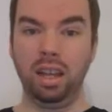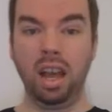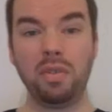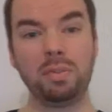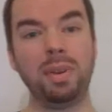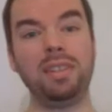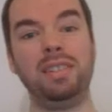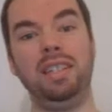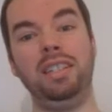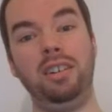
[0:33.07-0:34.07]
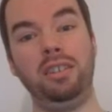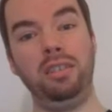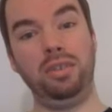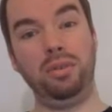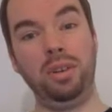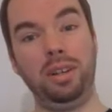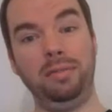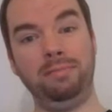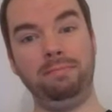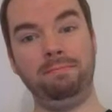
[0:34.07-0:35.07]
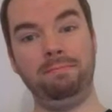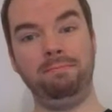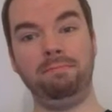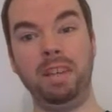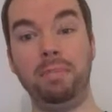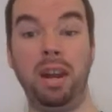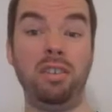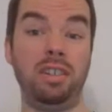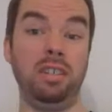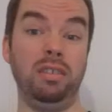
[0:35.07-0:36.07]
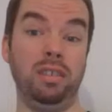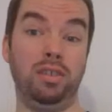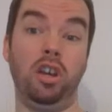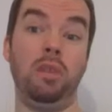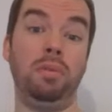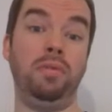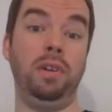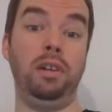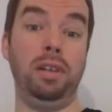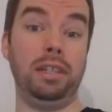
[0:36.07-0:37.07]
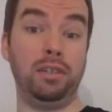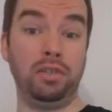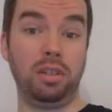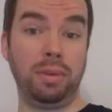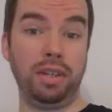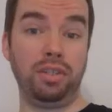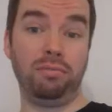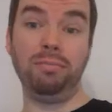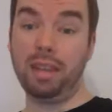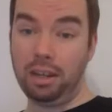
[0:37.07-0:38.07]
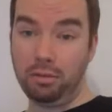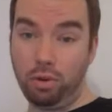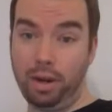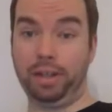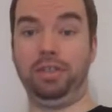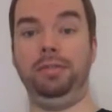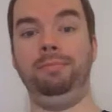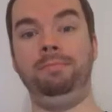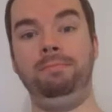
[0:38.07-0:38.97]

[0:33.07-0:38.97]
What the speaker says: Elvis Presley, he died in the toilet. Apparently, he was hoping for a little less constipation, a little more action.